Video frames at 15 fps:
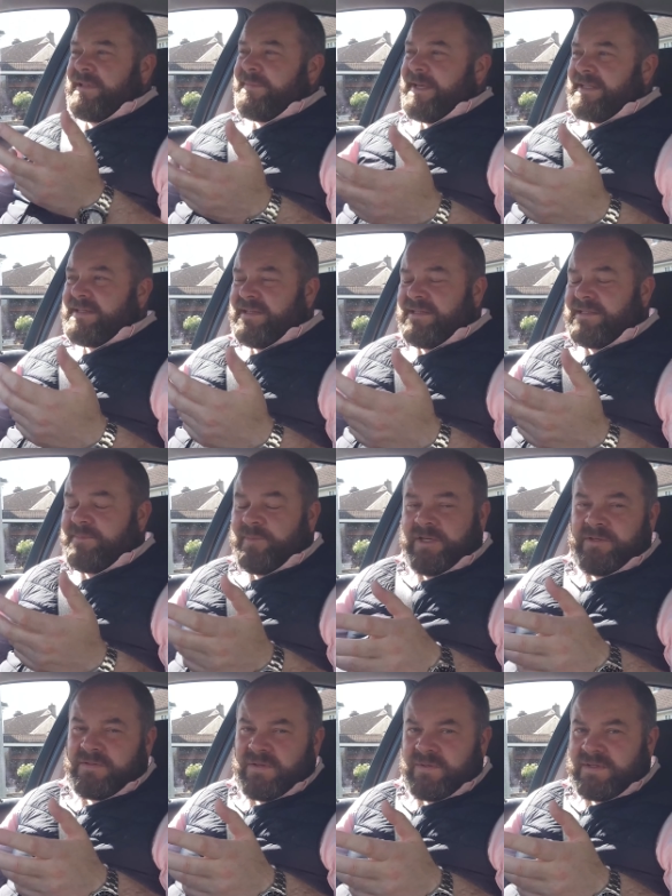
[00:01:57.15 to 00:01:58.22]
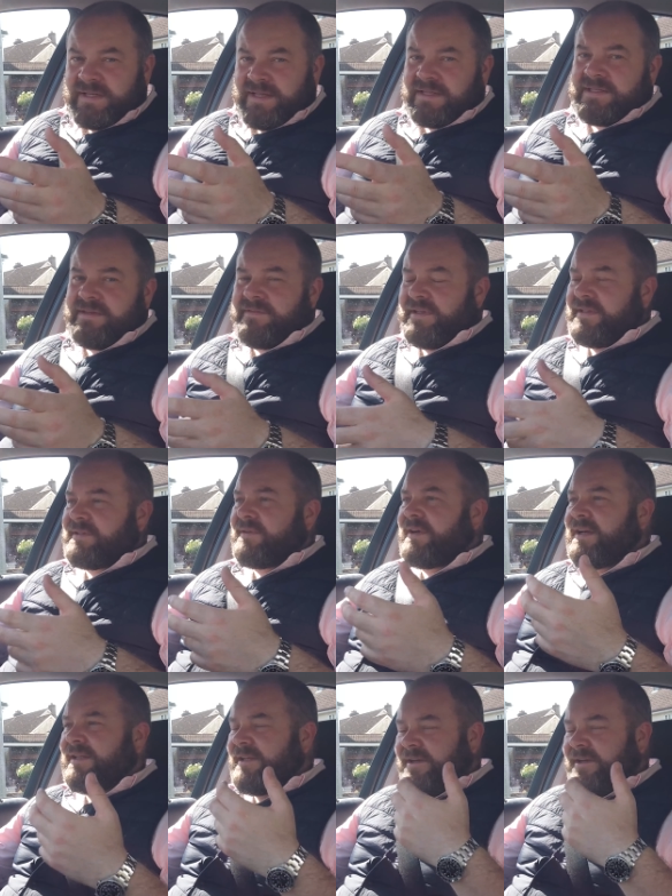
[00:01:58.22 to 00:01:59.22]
one of the best things is Bluetooth connectivity. So